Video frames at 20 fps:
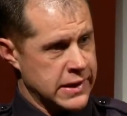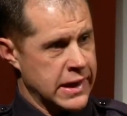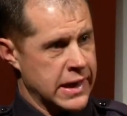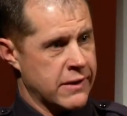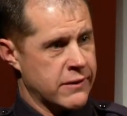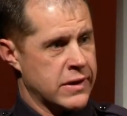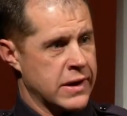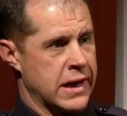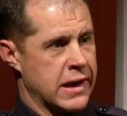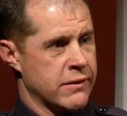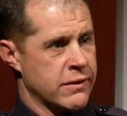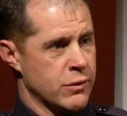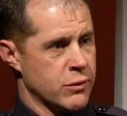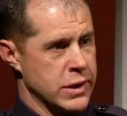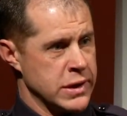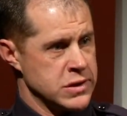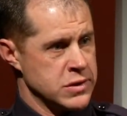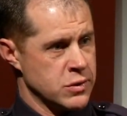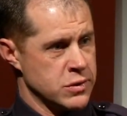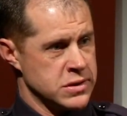They have to have the
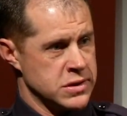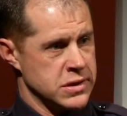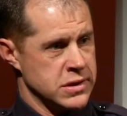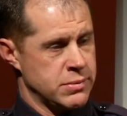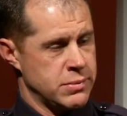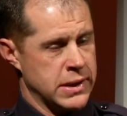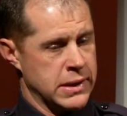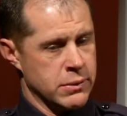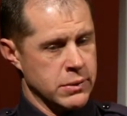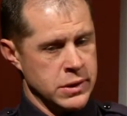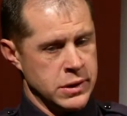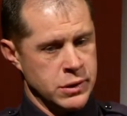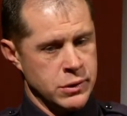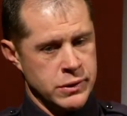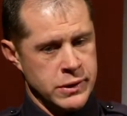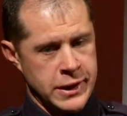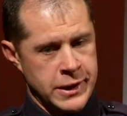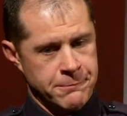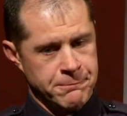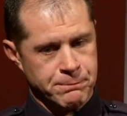resources to be able to do
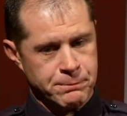that.